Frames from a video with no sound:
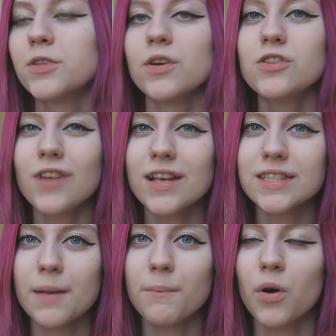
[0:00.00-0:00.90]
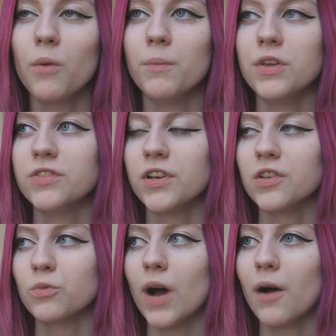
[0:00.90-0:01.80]
So I do like some pop music
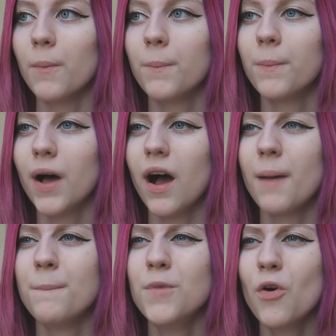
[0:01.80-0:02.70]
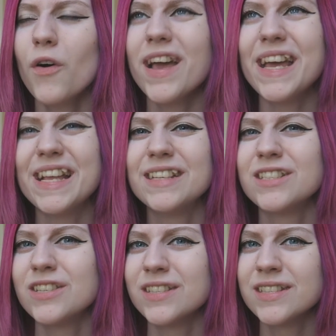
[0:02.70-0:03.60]
as well, but I'm not
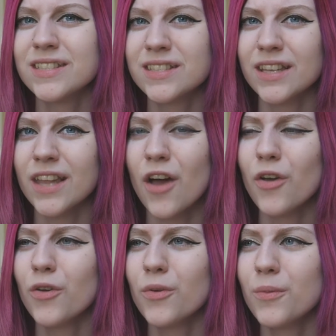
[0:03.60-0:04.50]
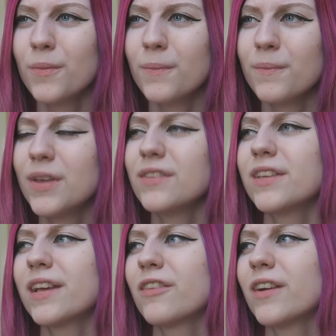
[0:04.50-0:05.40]
into slow
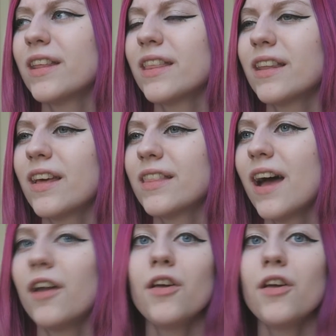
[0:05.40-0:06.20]
music or anything like that.